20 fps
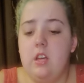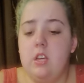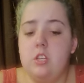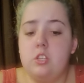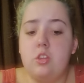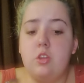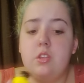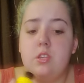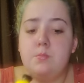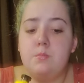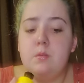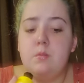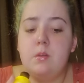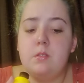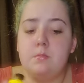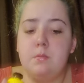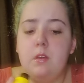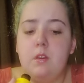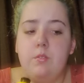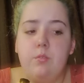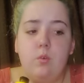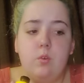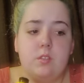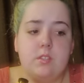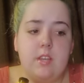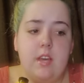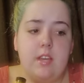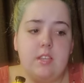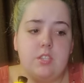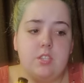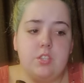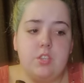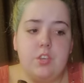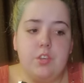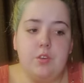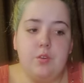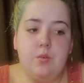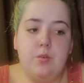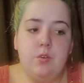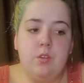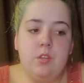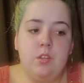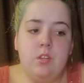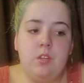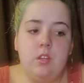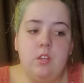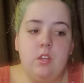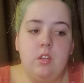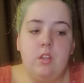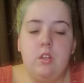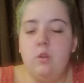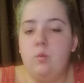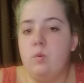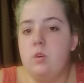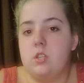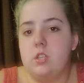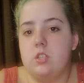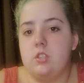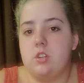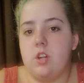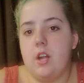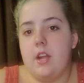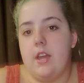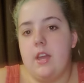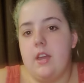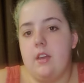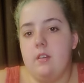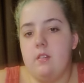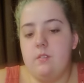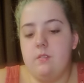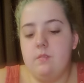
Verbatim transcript: So this must be a full size too, which is great.